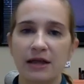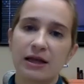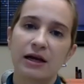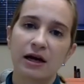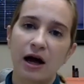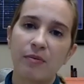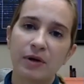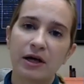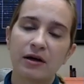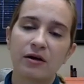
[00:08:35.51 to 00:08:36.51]
and then
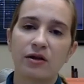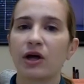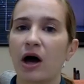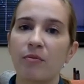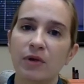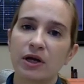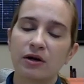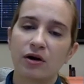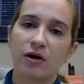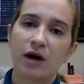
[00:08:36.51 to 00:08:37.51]
copy the
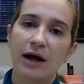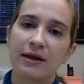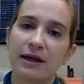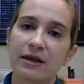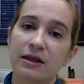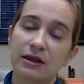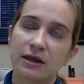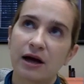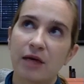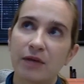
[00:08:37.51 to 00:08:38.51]
Gottman or highlight
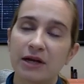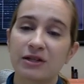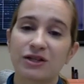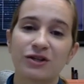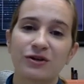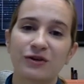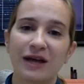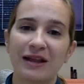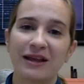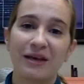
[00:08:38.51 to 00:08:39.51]
the Gottman Institute
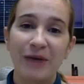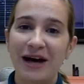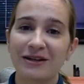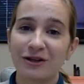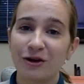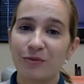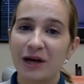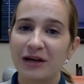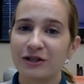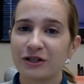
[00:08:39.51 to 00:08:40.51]
and link back to their
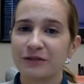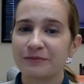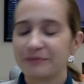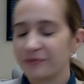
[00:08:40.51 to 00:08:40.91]
page.